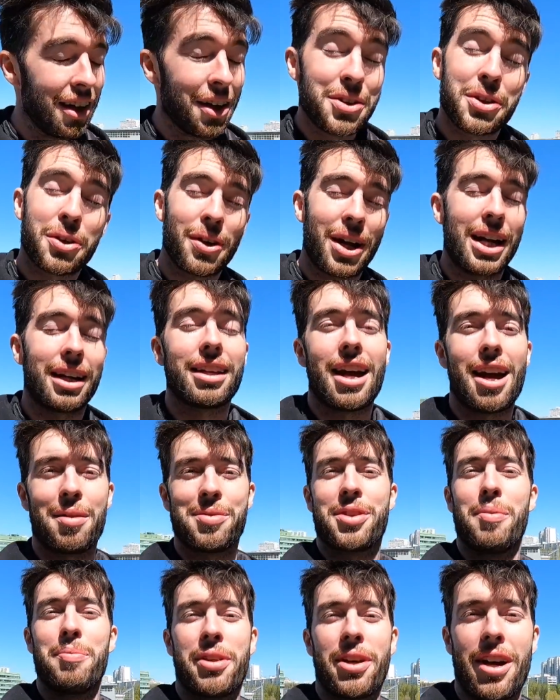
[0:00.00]
It's great to
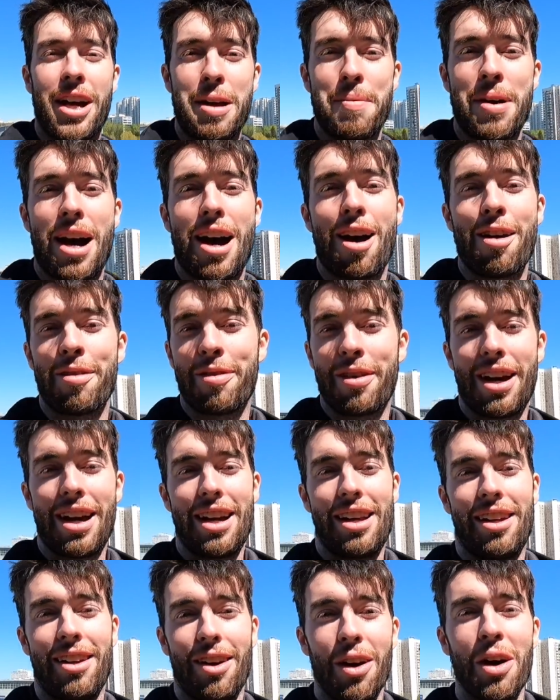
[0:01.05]
have some time off
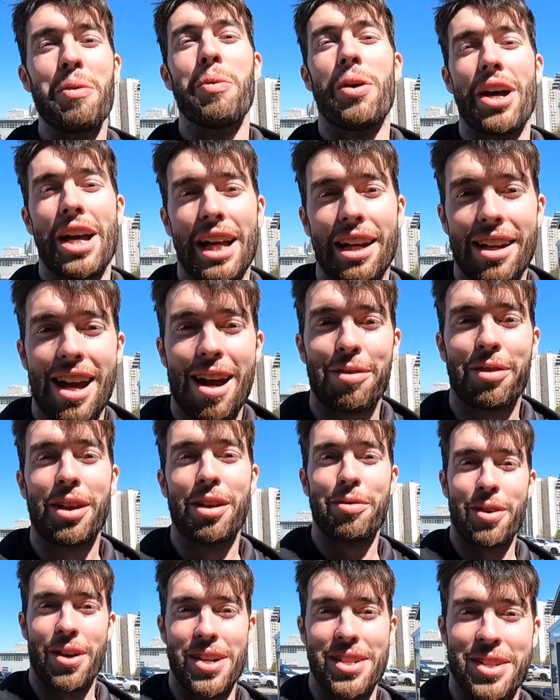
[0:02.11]
and unwind after
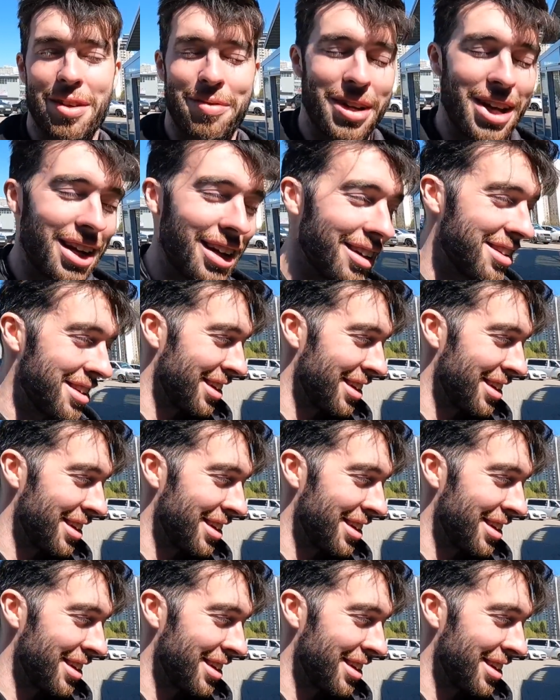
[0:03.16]
the first event.